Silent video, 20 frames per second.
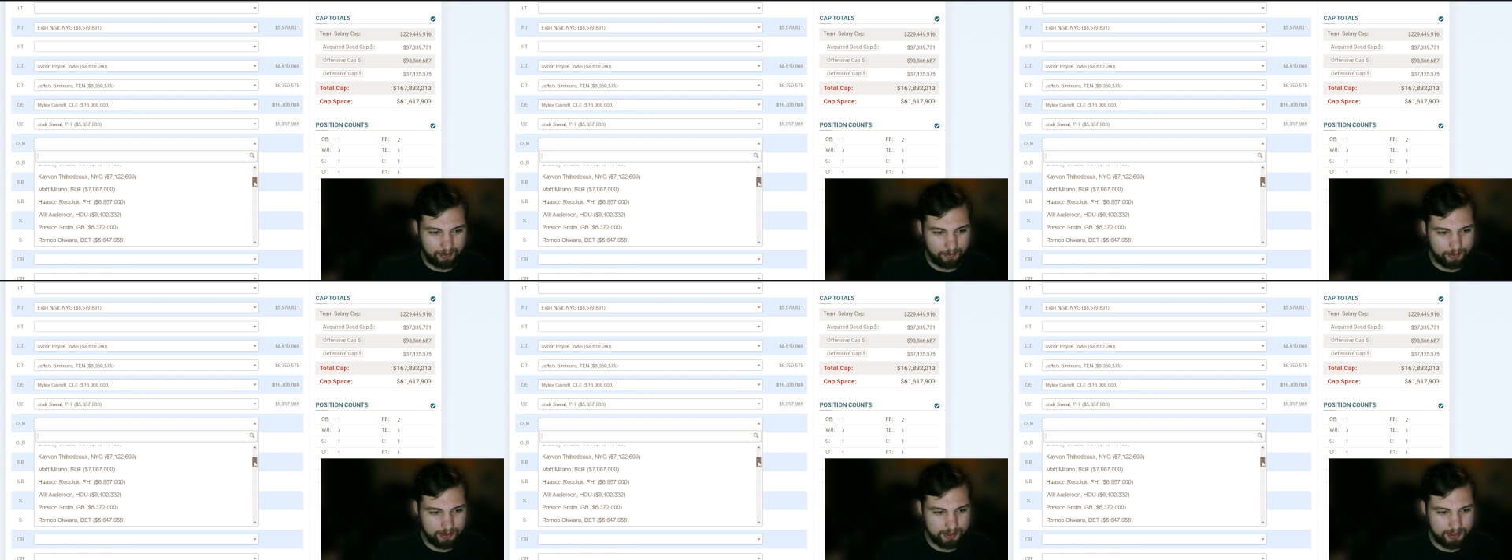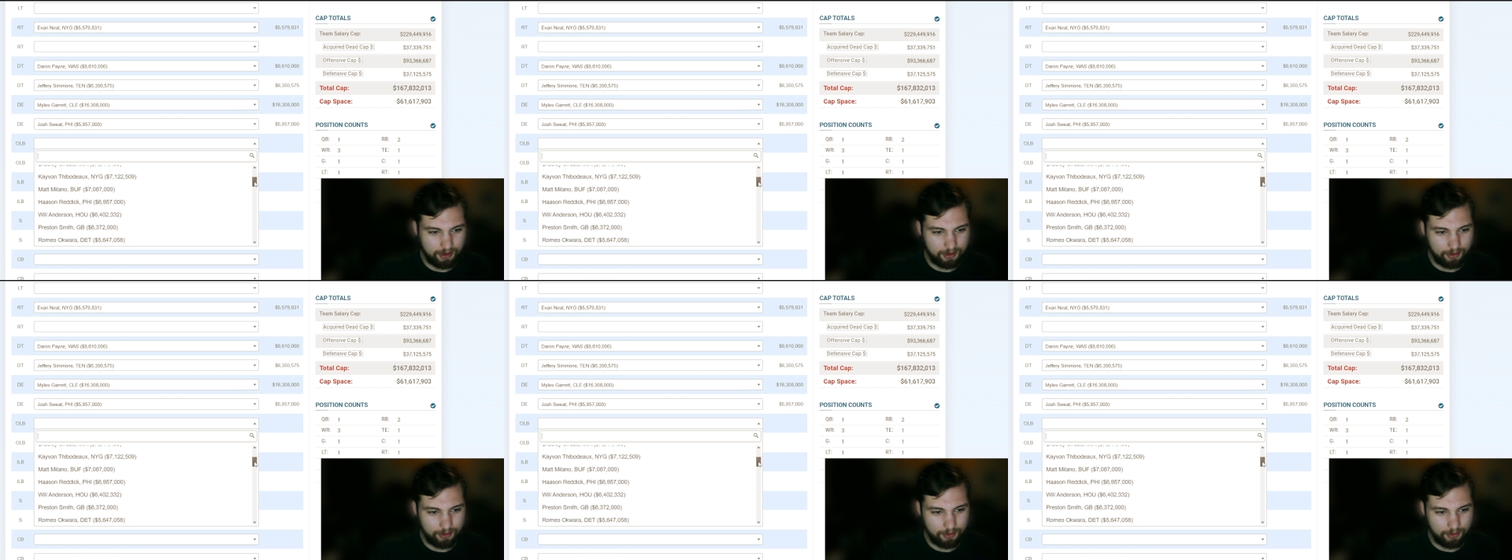Let's
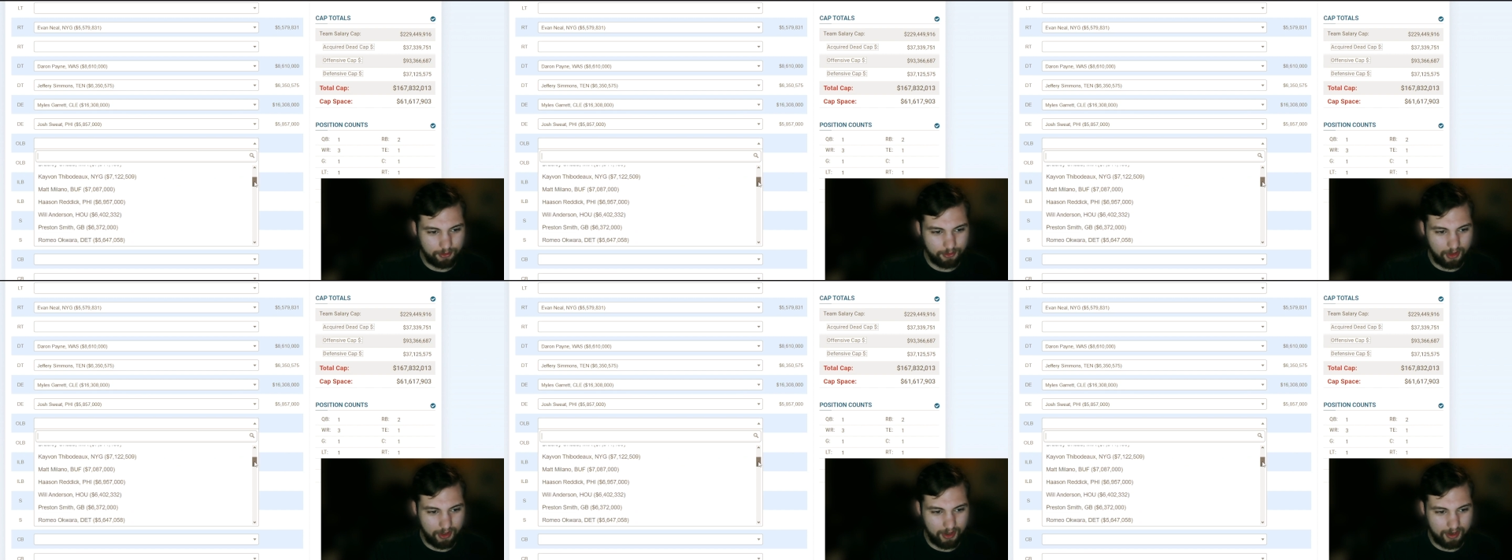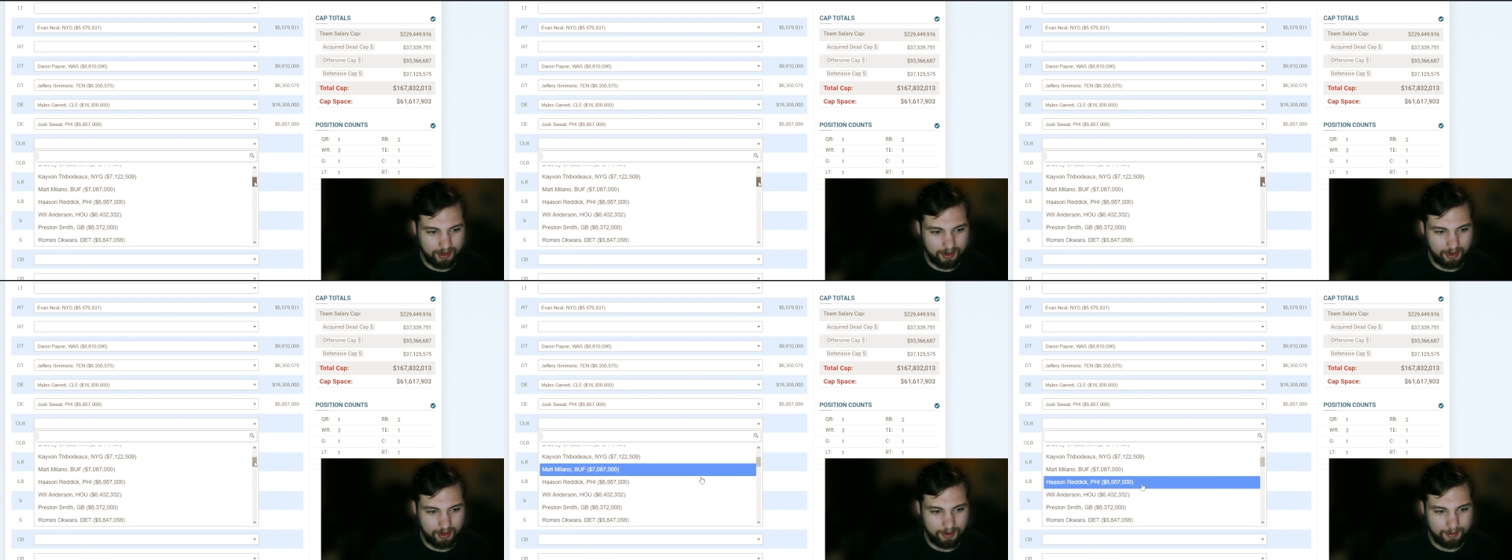go
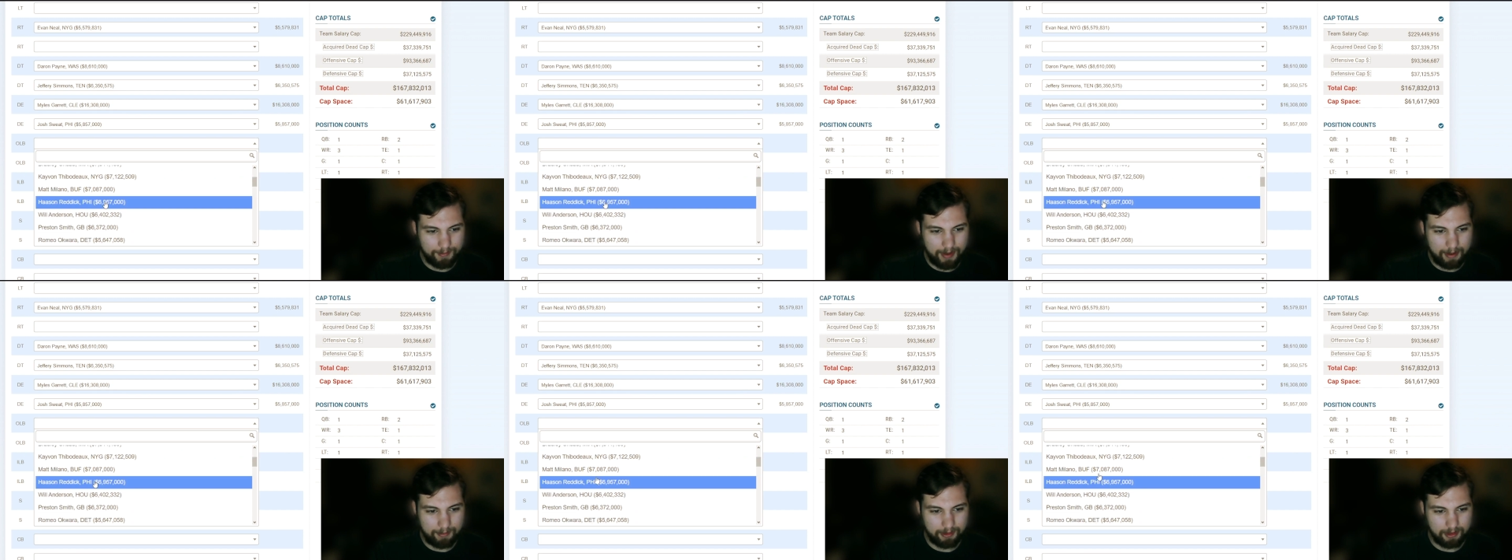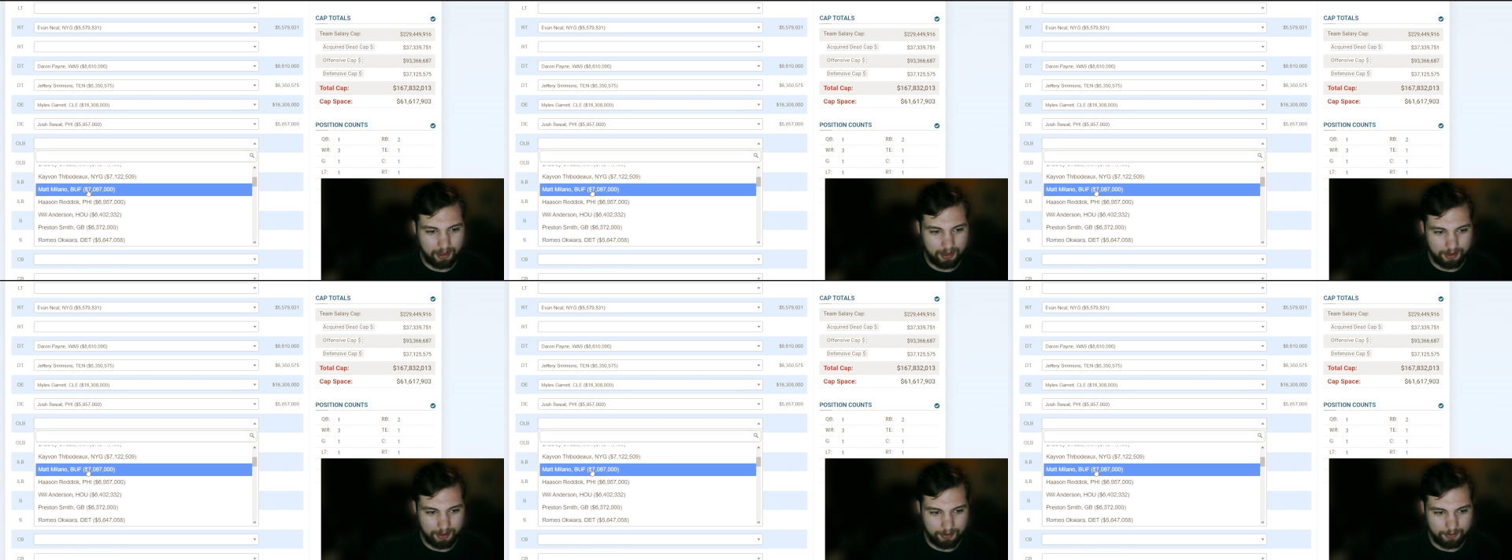like Matt
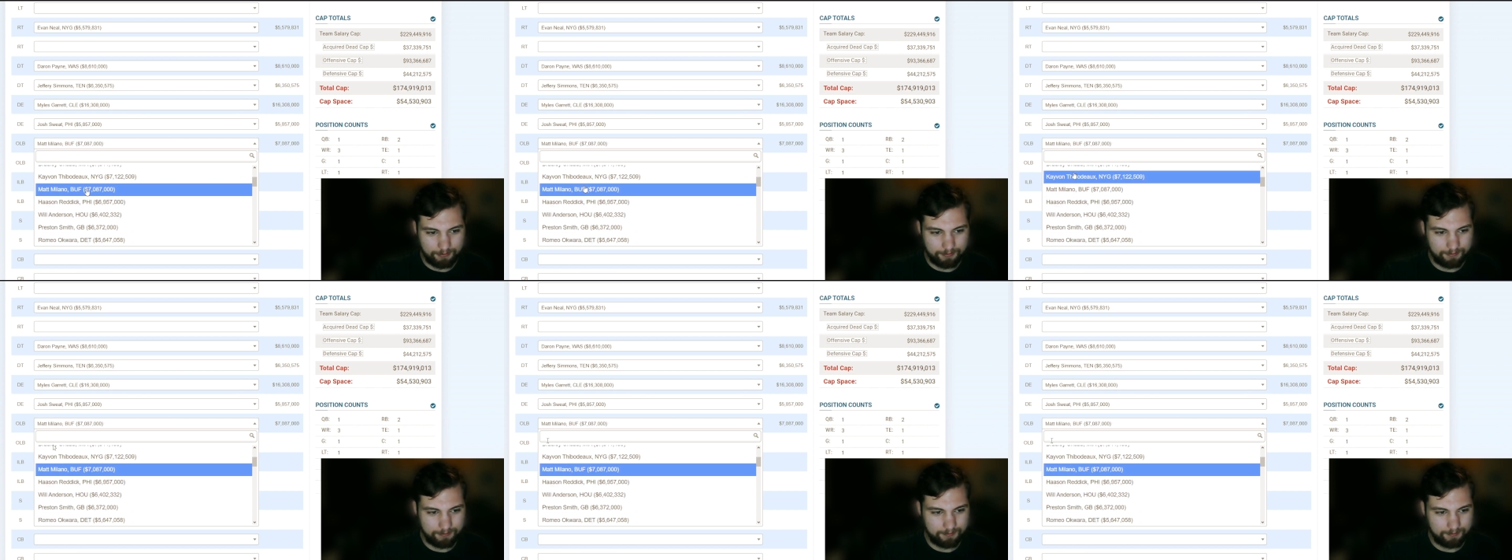Milano.